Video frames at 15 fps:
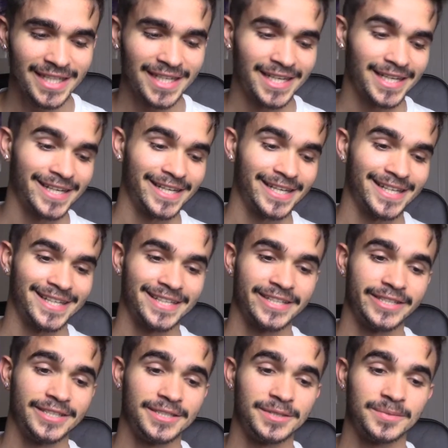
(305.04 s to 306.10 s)
and
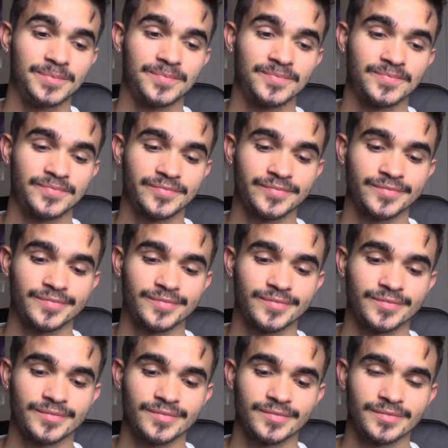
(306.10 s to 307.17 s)
um,
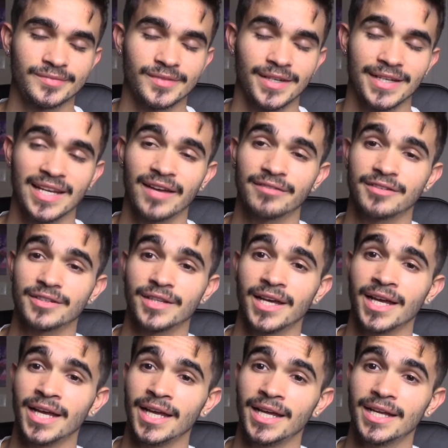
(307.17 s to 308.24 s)
and after
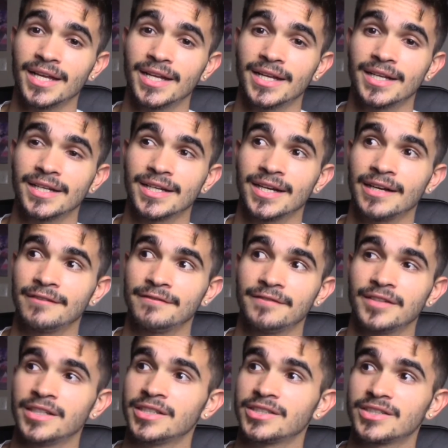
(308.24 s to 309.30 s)
that I
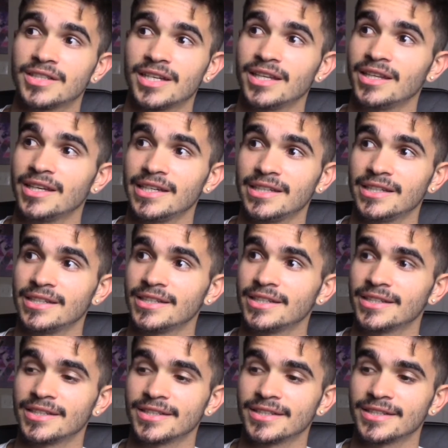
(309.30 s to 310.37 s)
finished at like
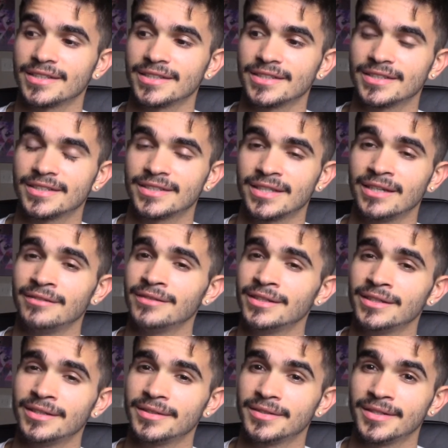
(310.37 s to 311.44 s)
seven.